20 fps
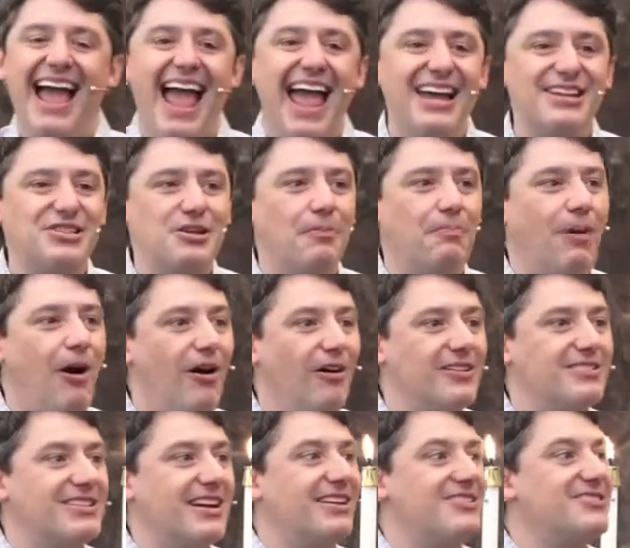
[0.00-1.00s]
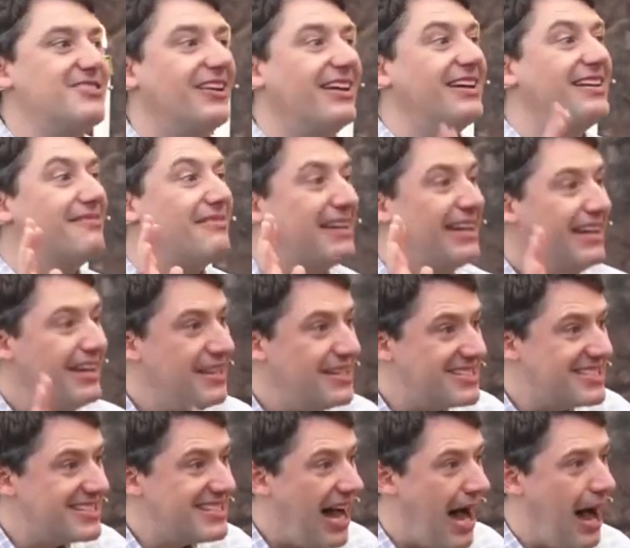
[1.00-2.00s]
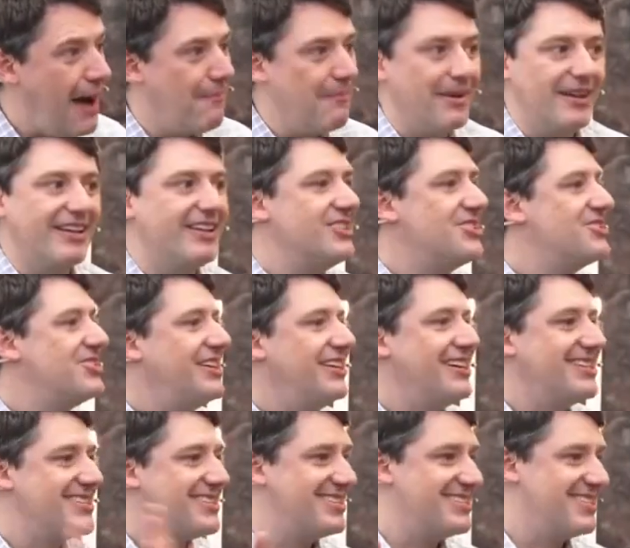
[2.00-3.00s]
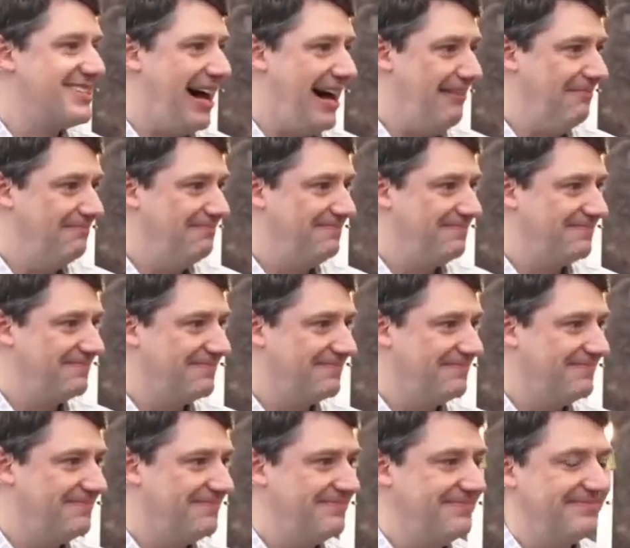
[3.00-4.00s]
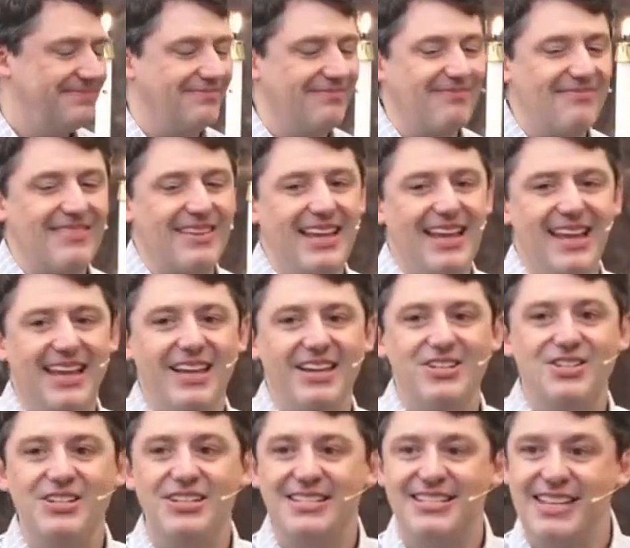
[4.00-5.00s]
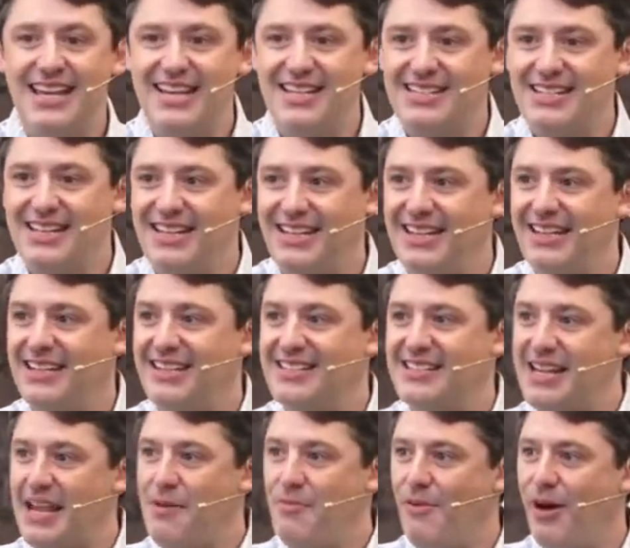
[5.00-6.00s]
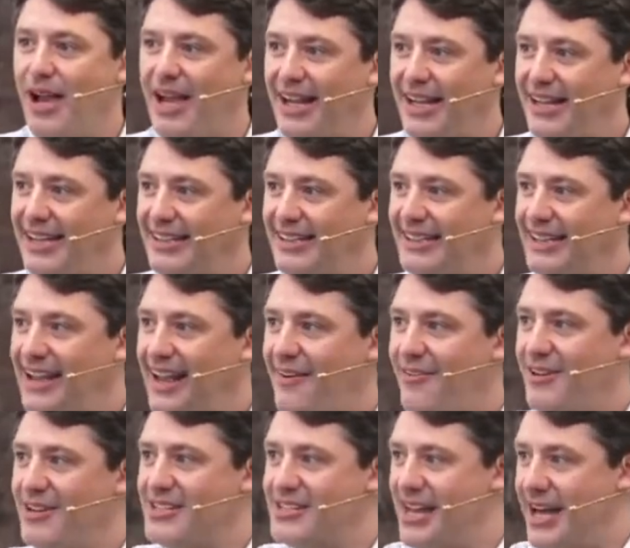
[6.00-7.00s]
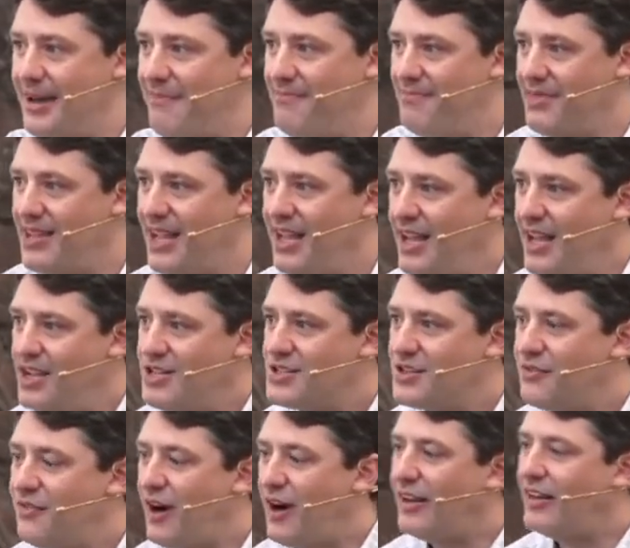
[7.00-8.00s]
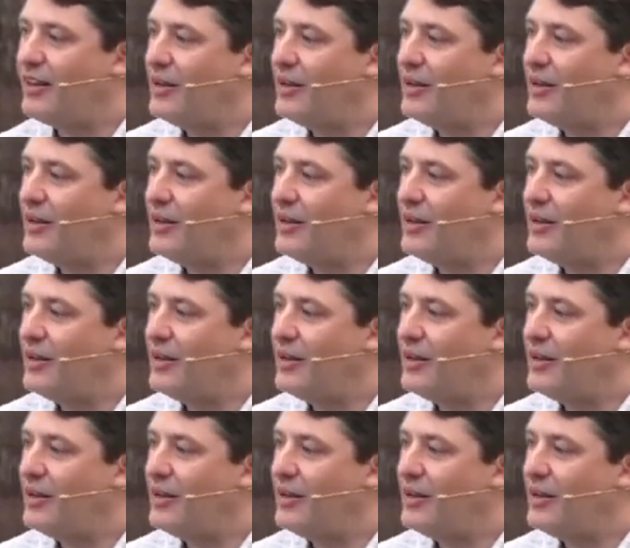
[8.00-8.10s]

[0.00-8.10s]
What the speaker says: so Paul and Silas are like, can you stop? She doesn't stop. She says it the same way every time. So finally,